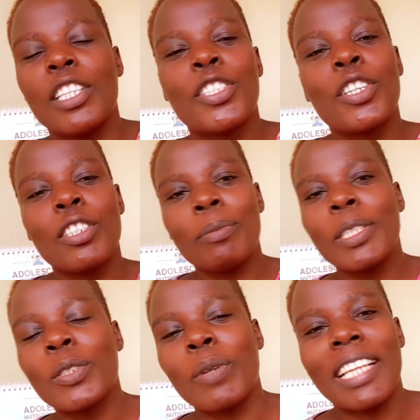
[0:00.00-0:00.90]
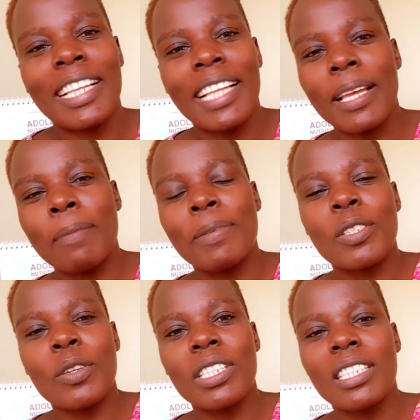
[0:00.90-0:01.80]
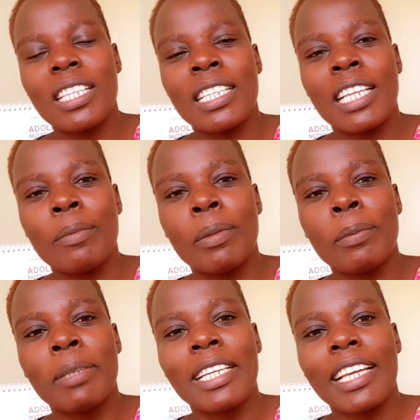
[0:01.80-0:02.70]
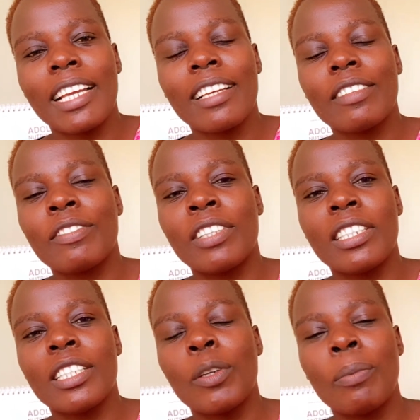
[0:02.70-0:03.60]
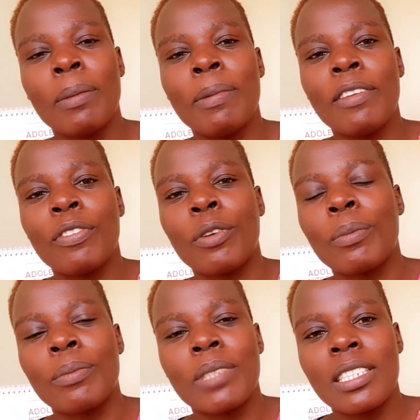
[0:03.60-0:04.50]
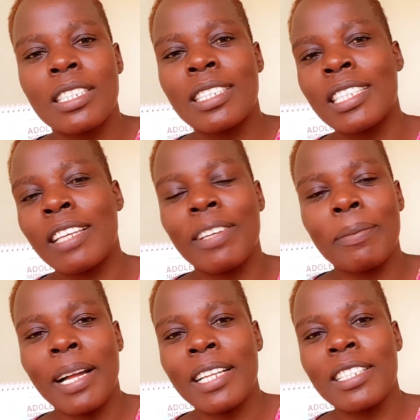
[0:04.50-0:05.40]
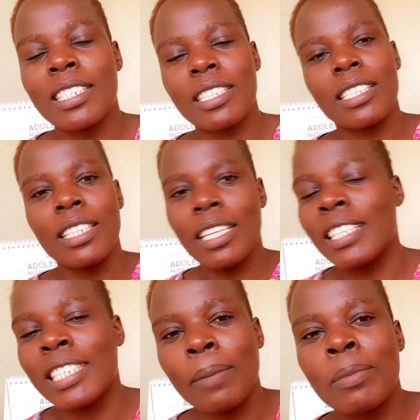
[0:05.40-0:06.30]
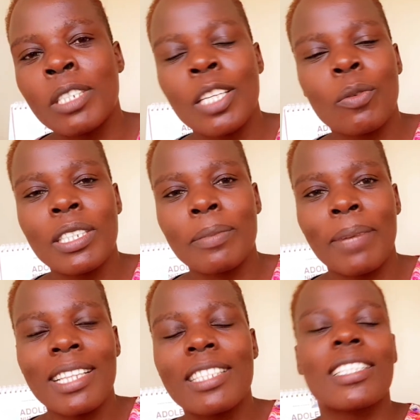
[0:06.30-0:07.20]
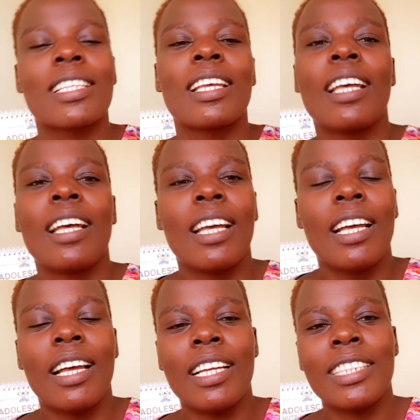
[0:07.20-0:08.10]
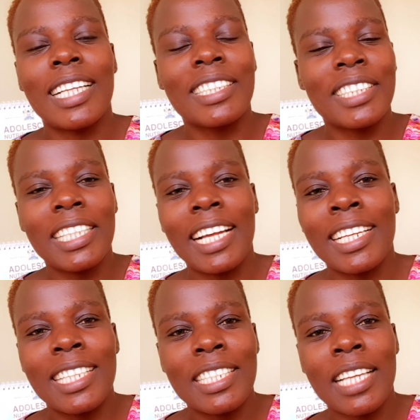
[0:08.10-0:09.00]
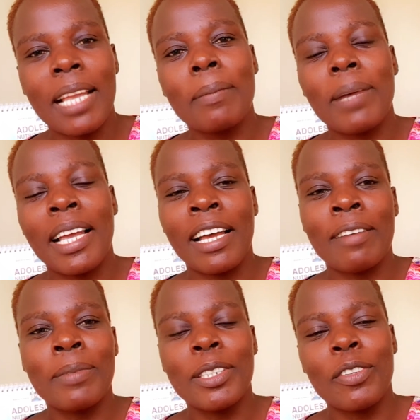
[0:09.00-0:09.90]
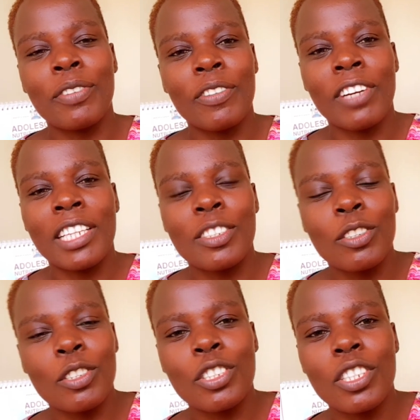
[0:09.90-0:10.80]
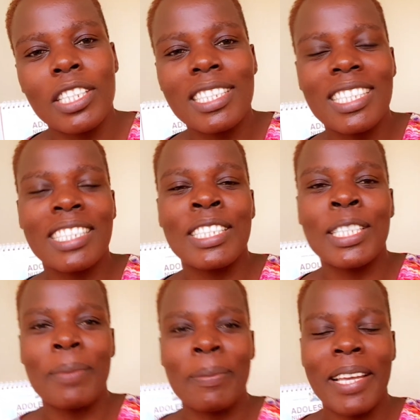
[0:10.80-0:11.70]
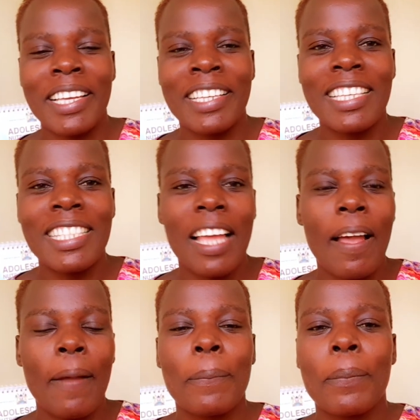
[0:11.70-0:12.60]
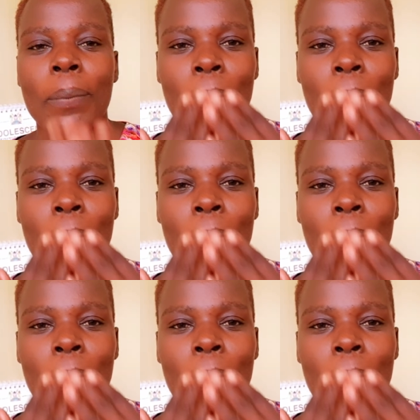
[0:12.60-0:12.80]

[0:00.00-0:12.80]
Join me to another episode that I'll be bringing, feeding your baby from 7 months and subsequent months. And until another time, I have been your favorite nutritionist, Jemima Egesa.